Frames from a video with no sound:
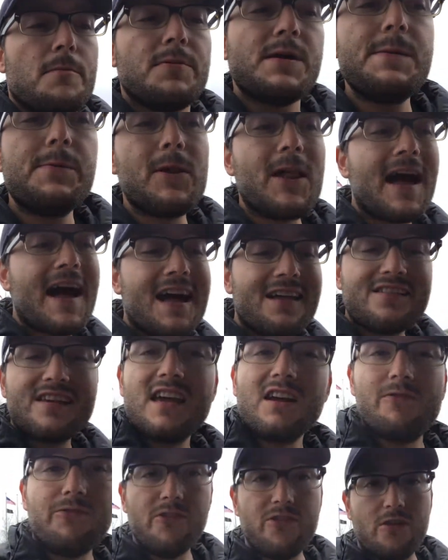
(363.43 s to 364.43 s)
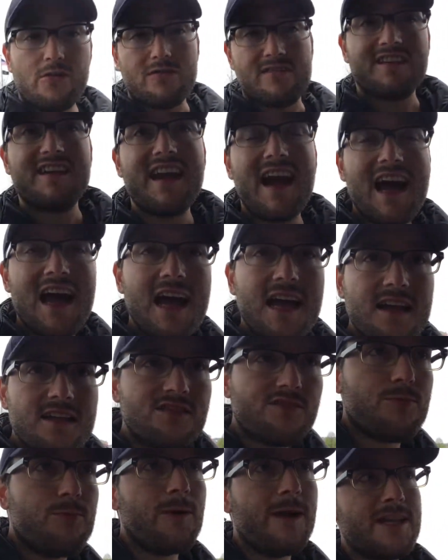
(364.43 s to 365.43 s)
people asking for those
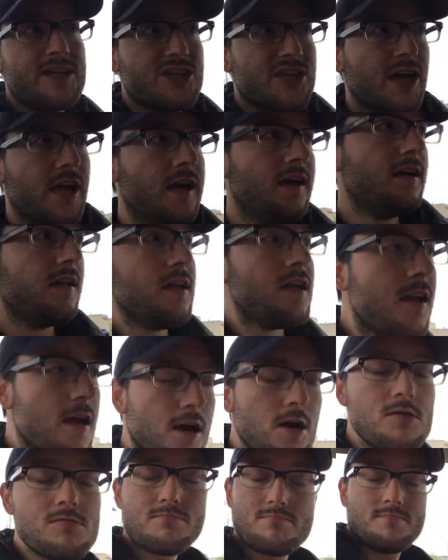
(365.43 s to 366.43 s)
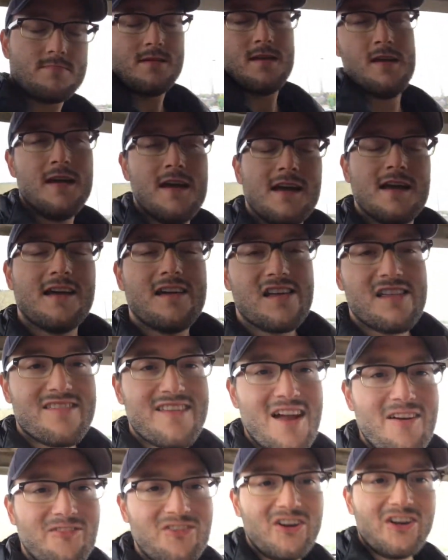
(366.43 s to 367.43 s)
guides, which, you know, it's
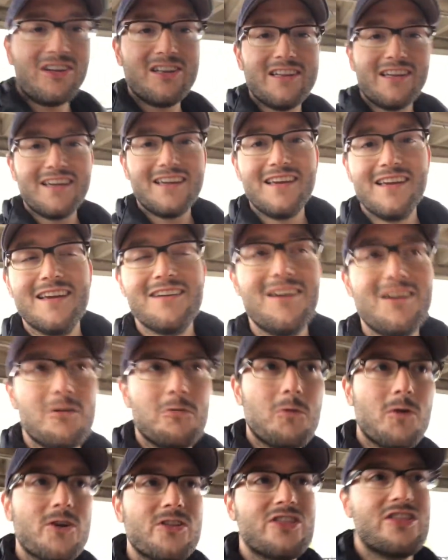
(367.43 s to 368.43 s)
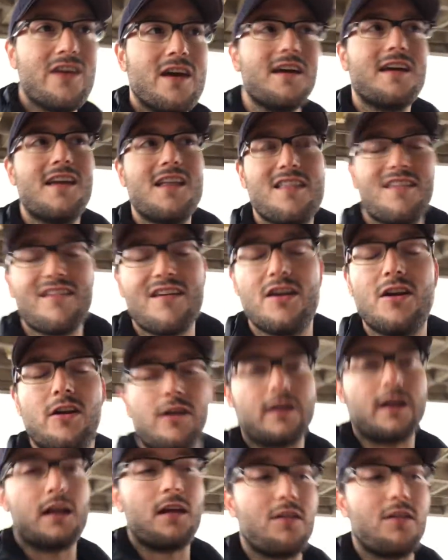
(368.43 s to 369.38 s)
definitely worth considering.